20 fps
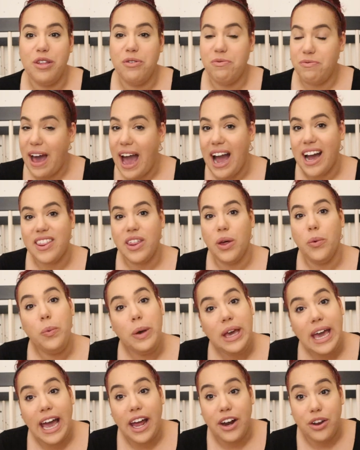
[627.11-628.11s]
the fact that
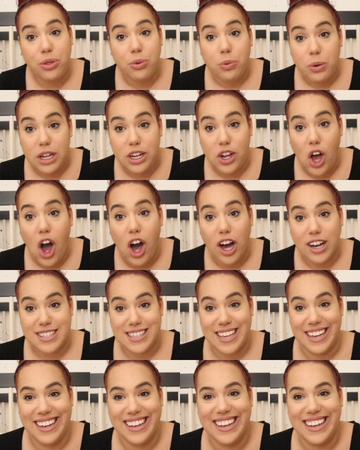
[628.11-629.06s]
we had three dogs.